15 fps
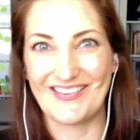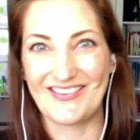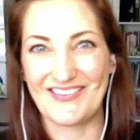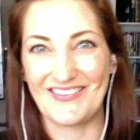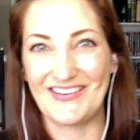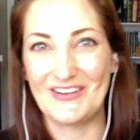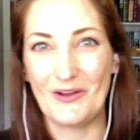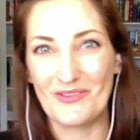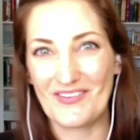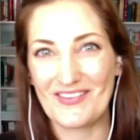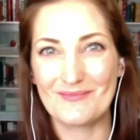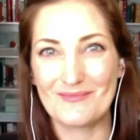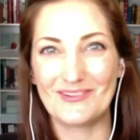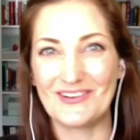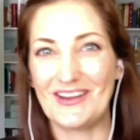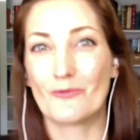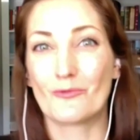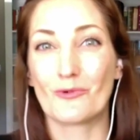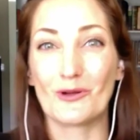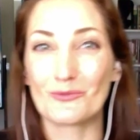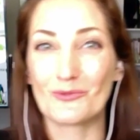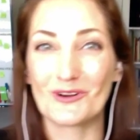So I know that somebody in
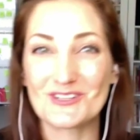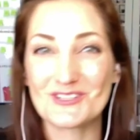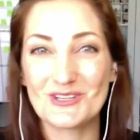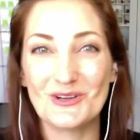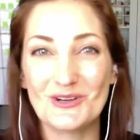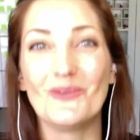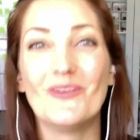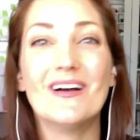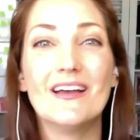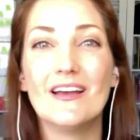World War II,